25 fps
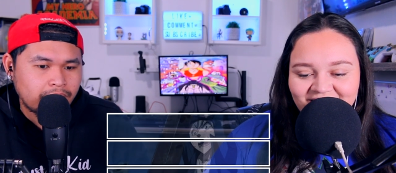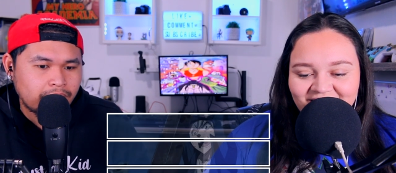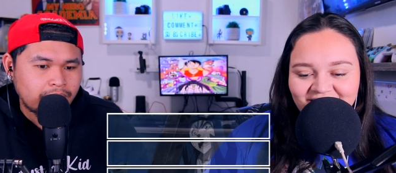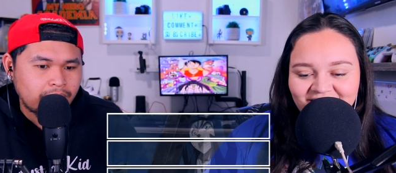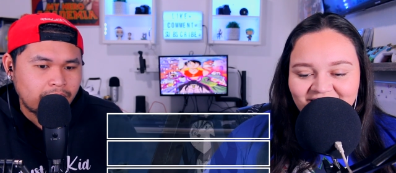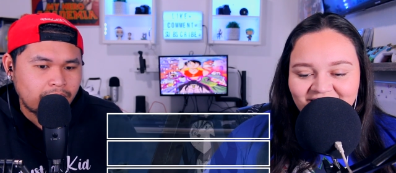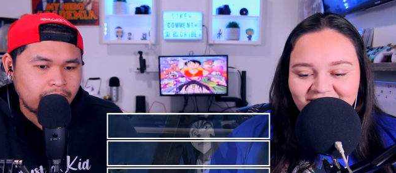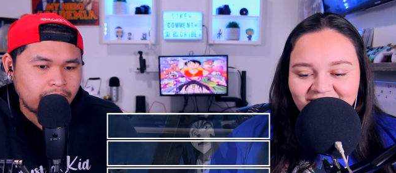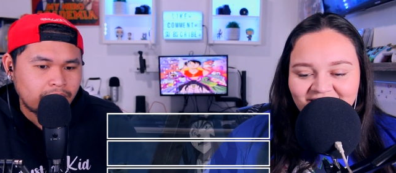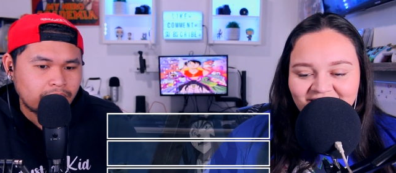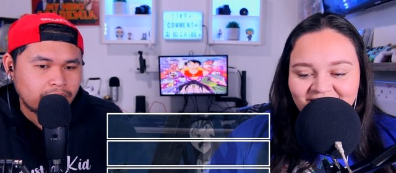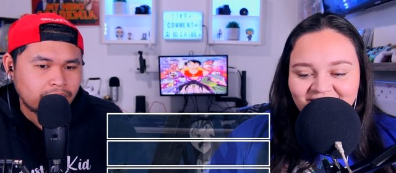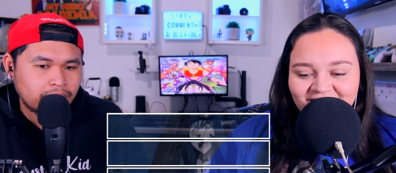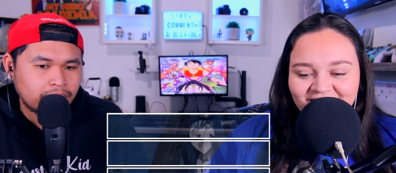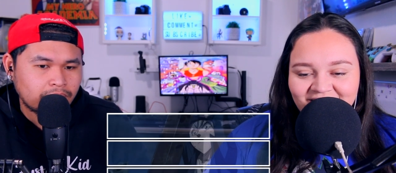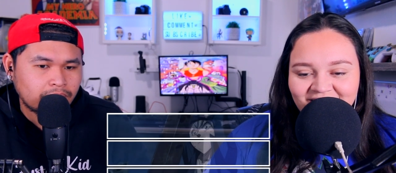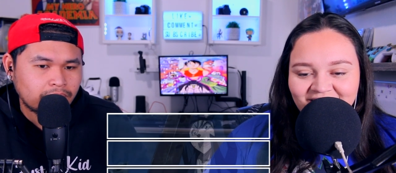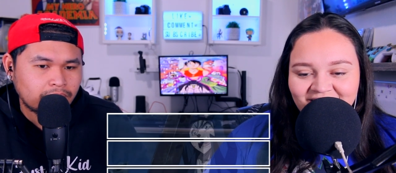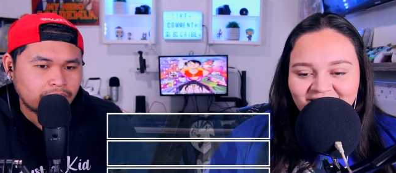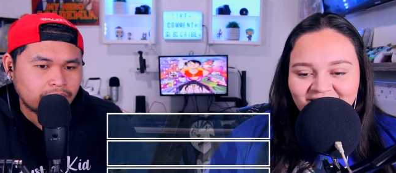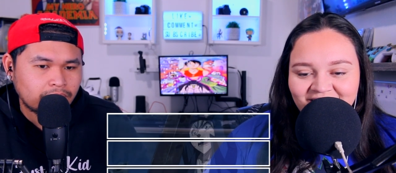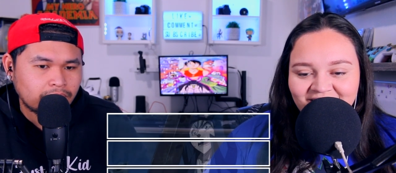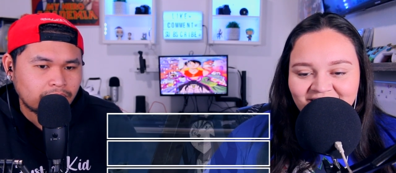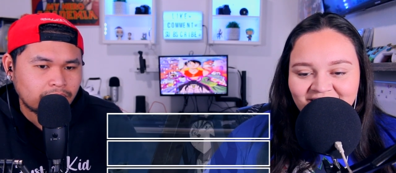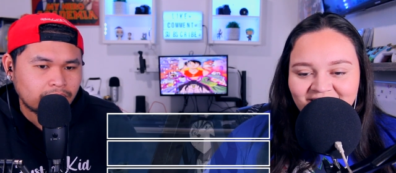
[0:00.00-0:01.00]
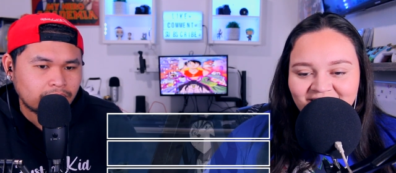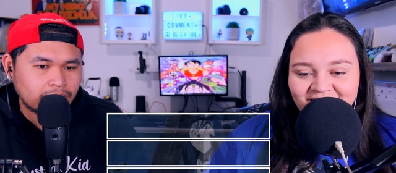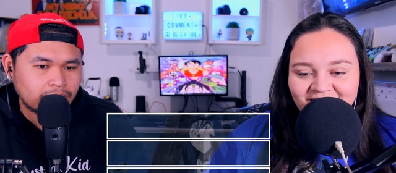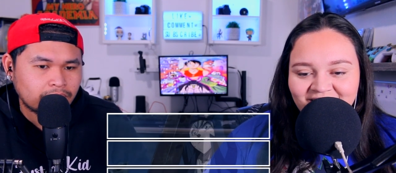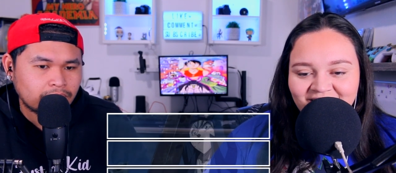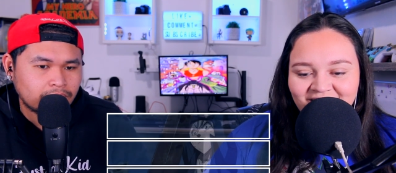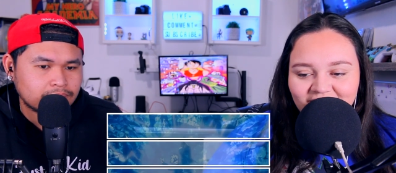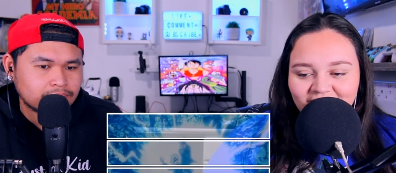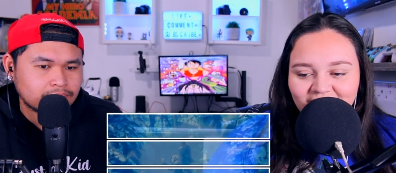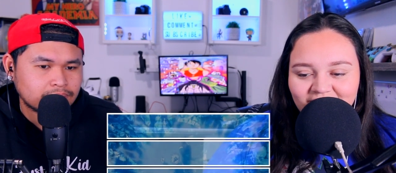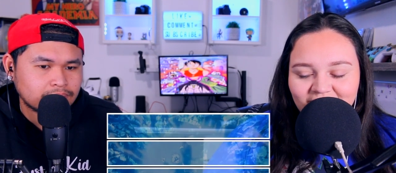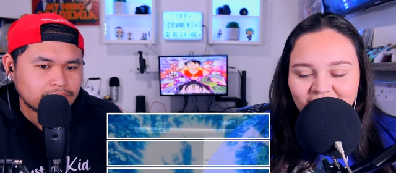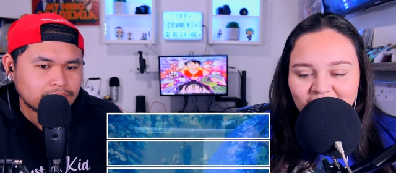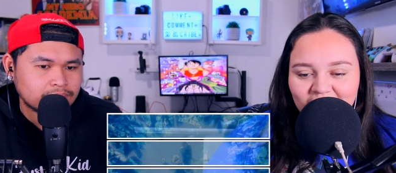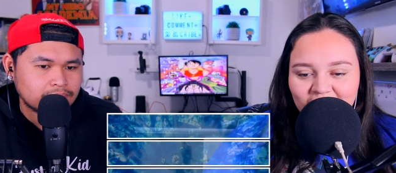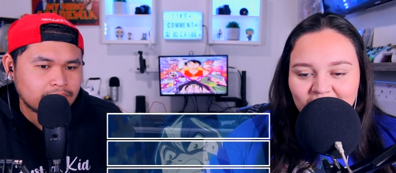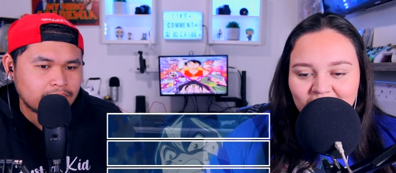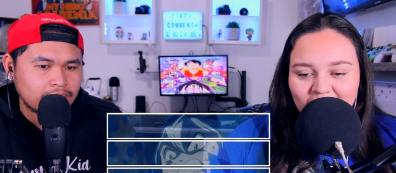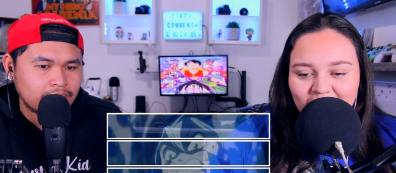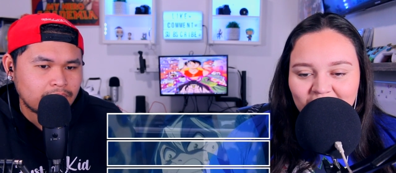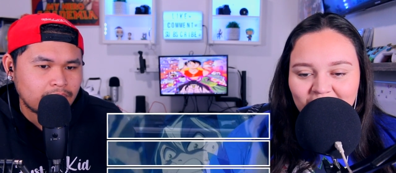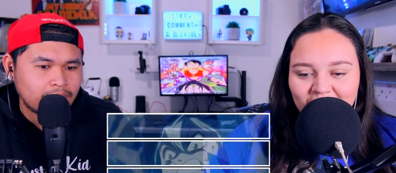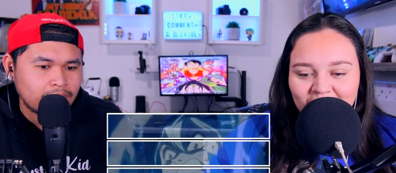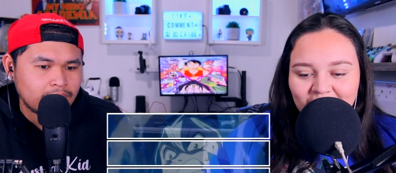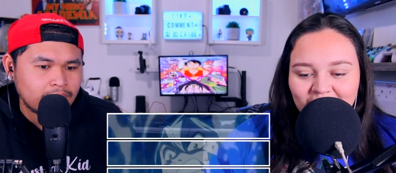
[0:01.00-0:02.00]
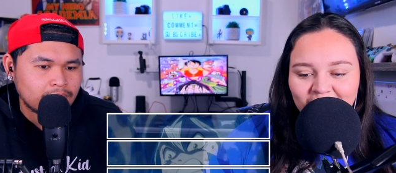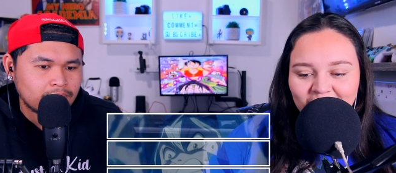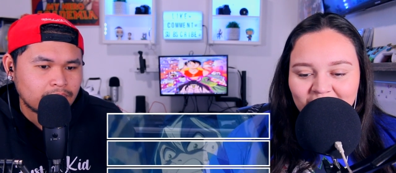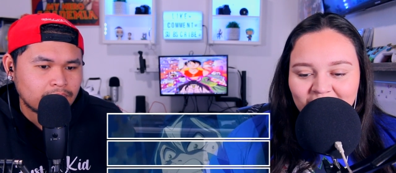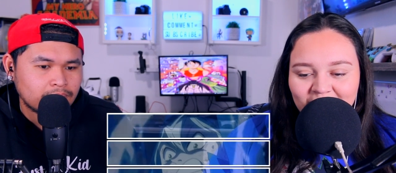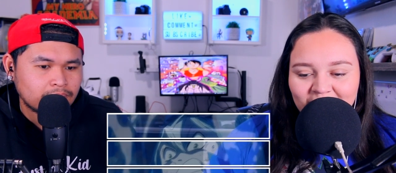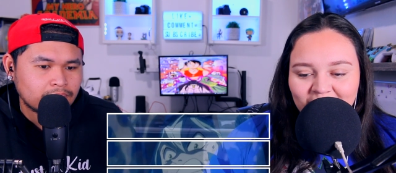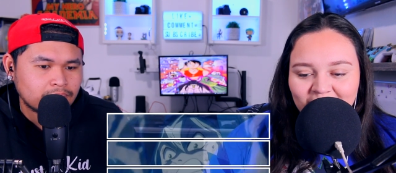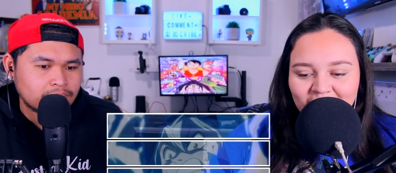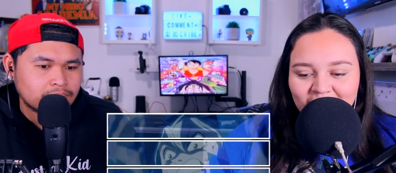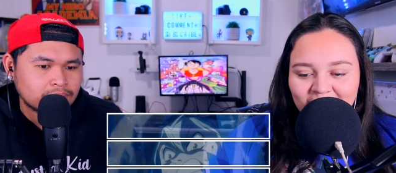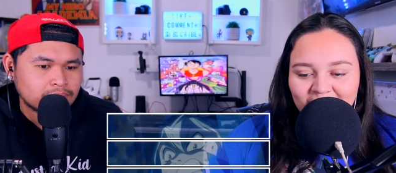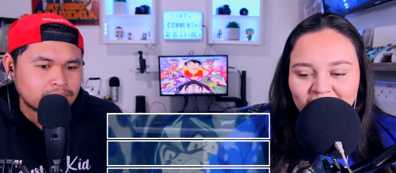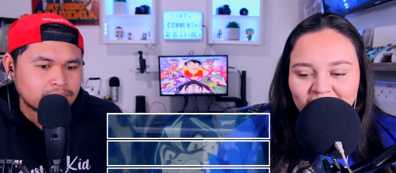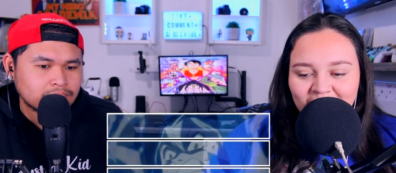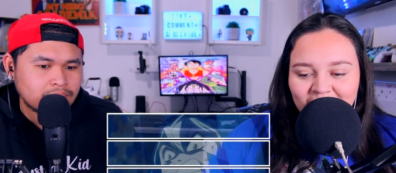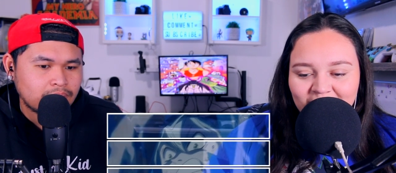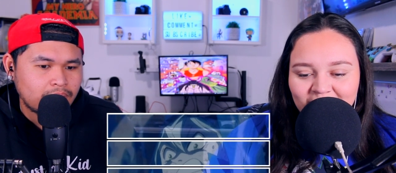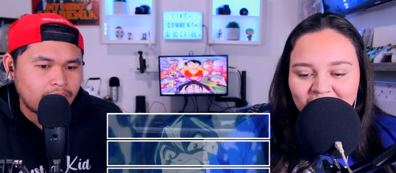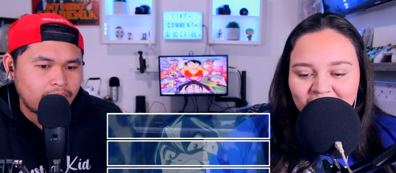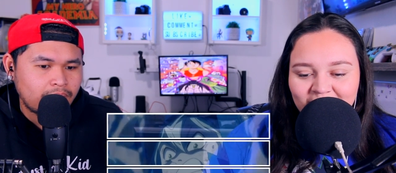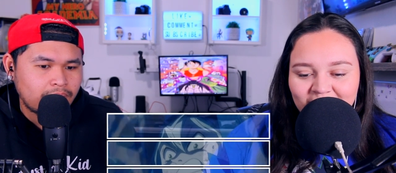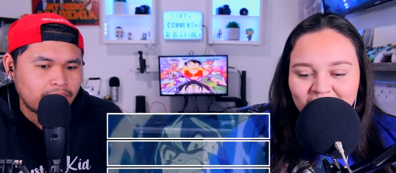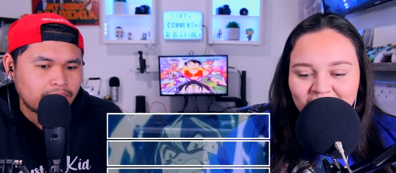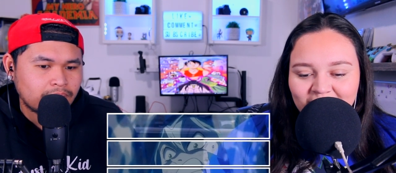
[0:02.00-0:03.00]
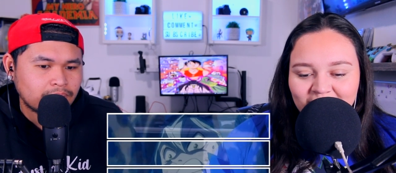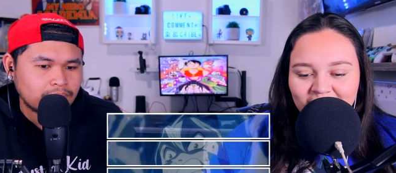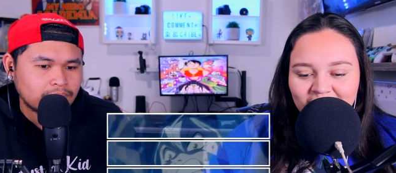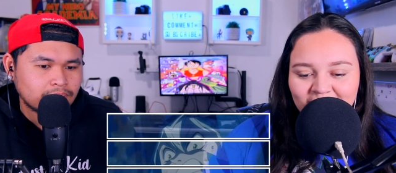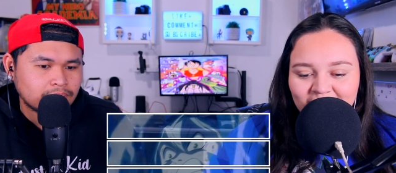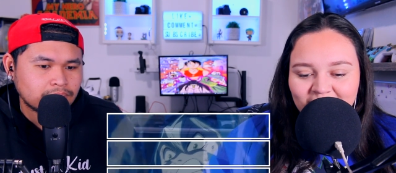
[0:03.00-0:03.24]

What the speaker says: Nobody speaks.